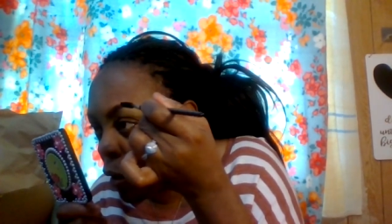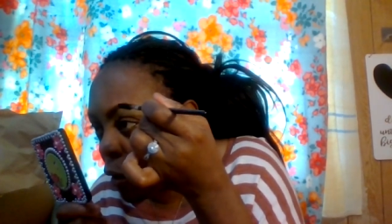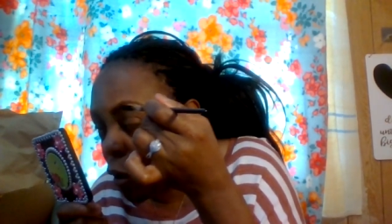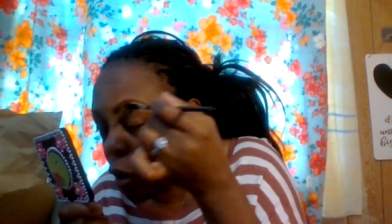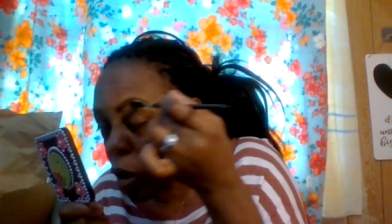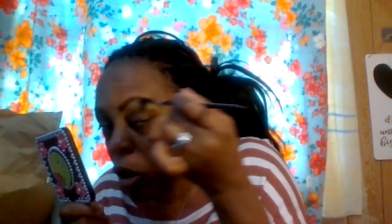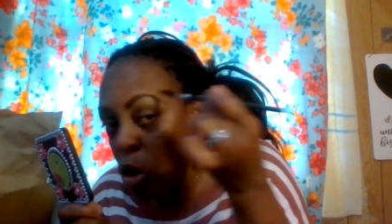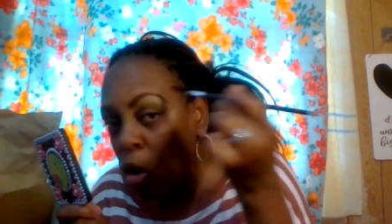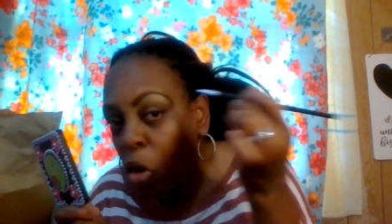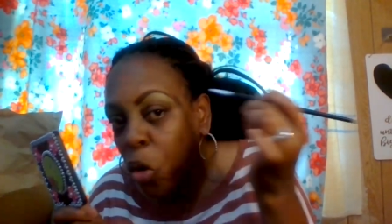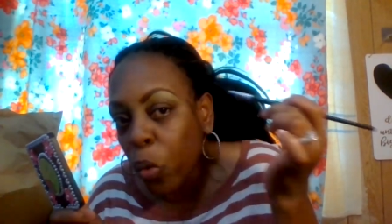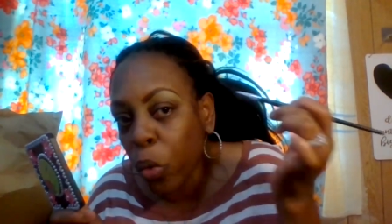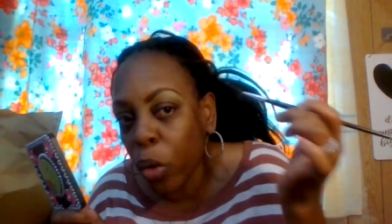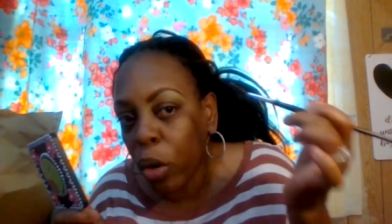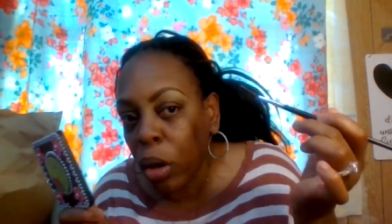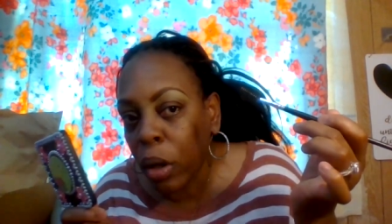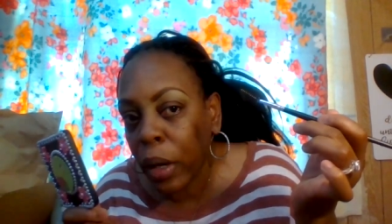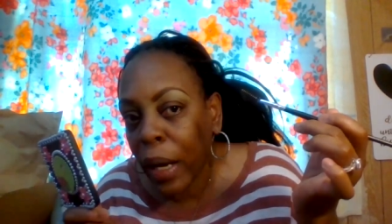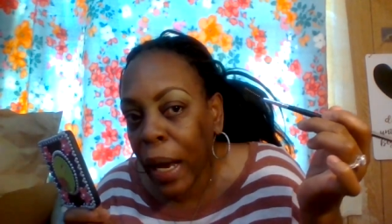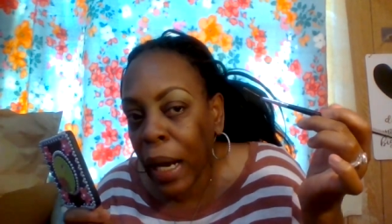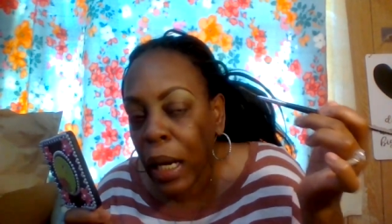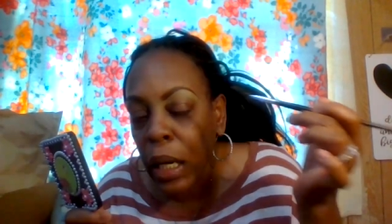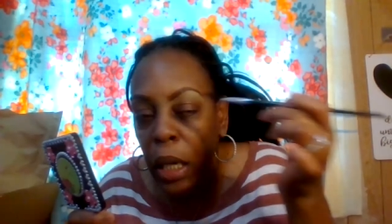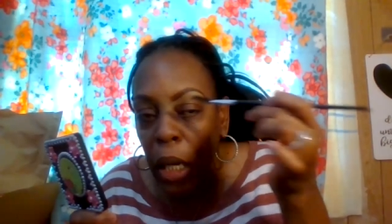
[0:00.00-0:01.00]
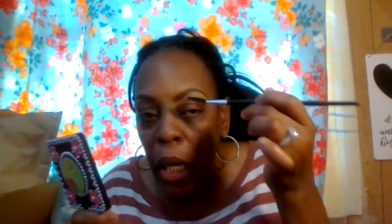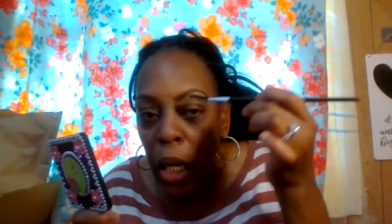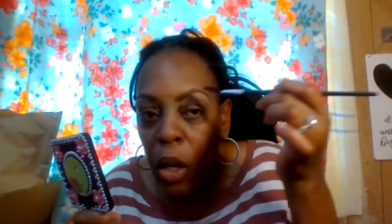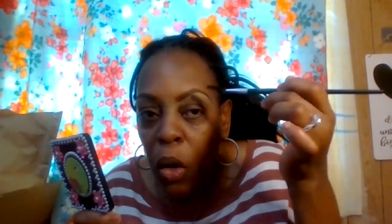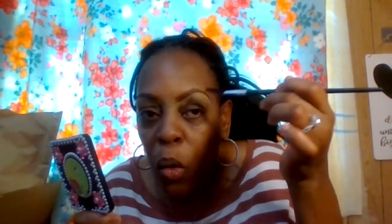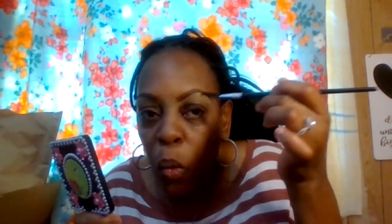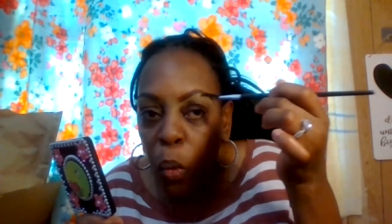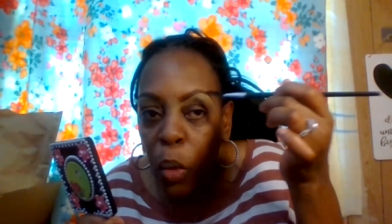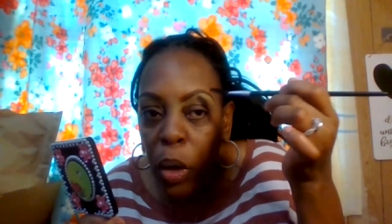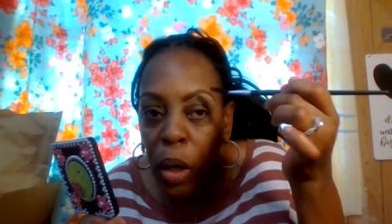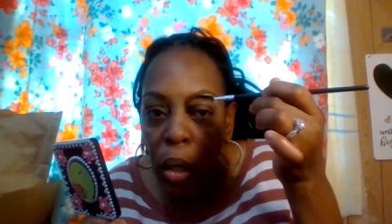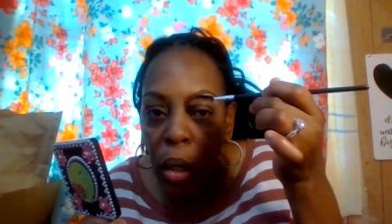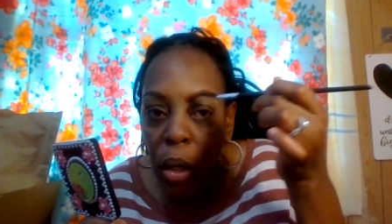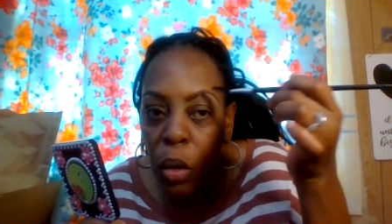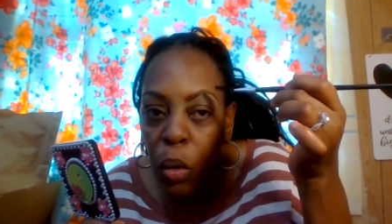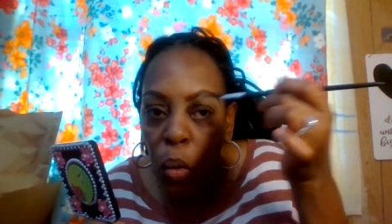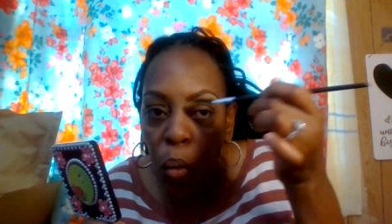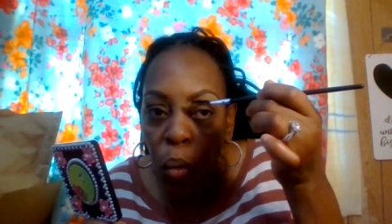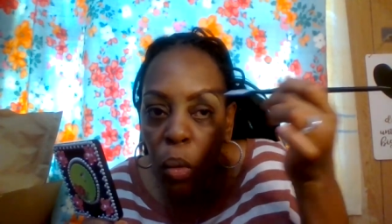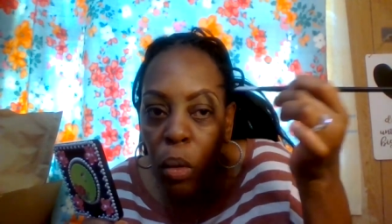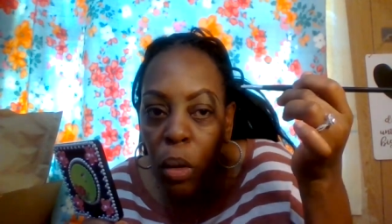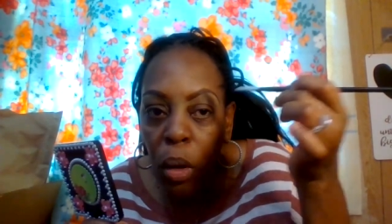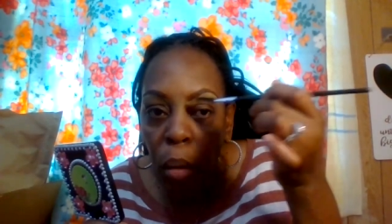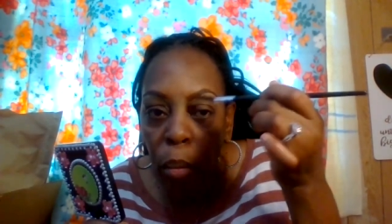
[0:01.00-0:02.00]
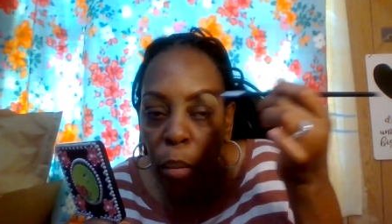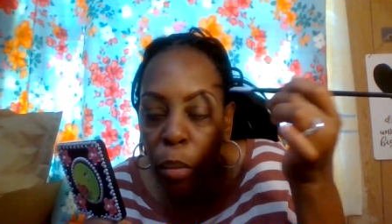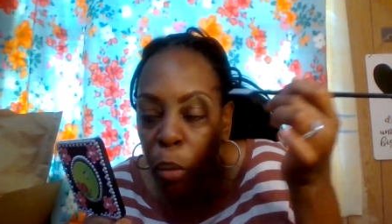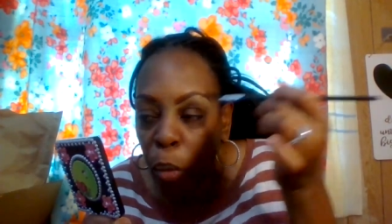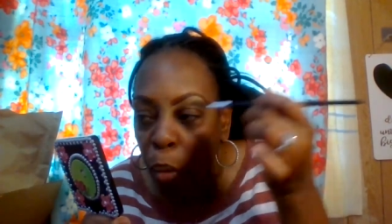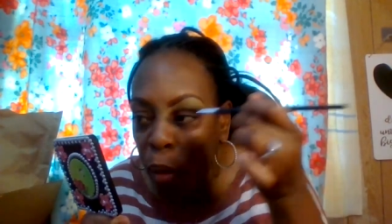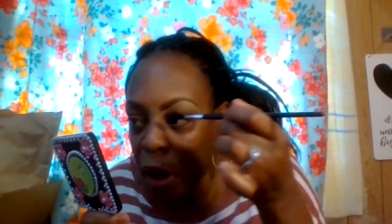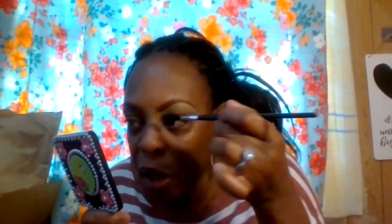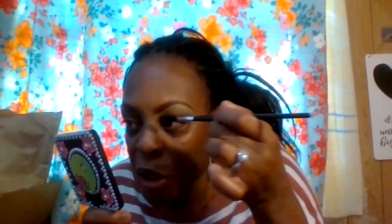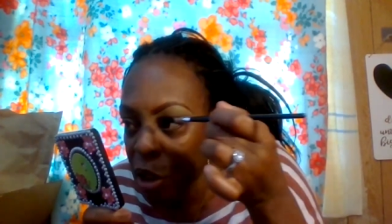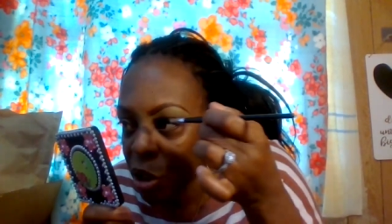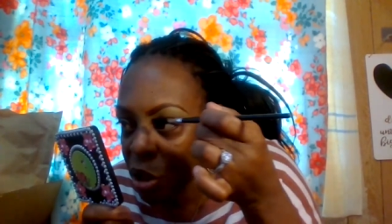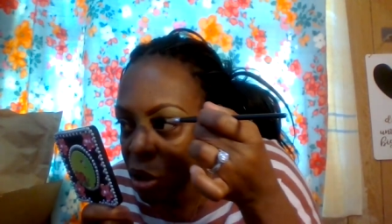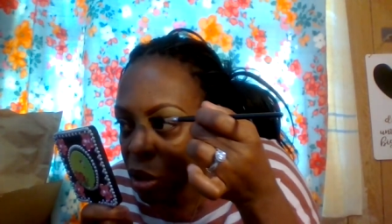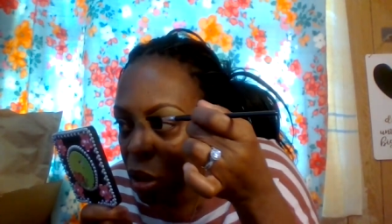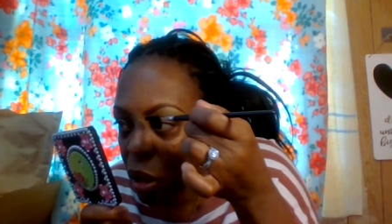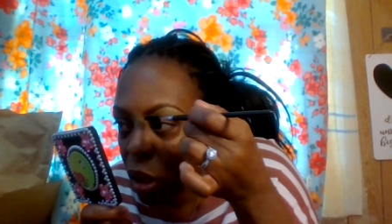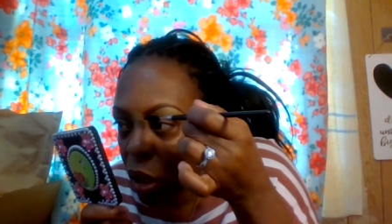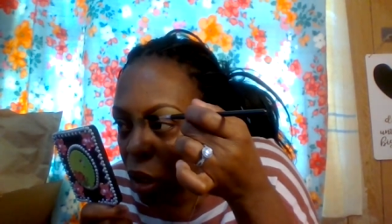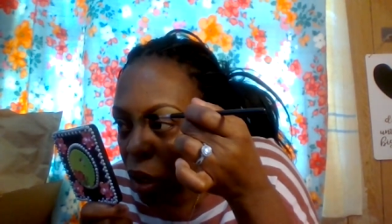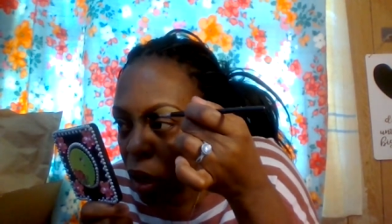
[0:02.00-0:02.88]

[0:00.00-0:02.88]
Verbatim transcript: go real lightly when you brush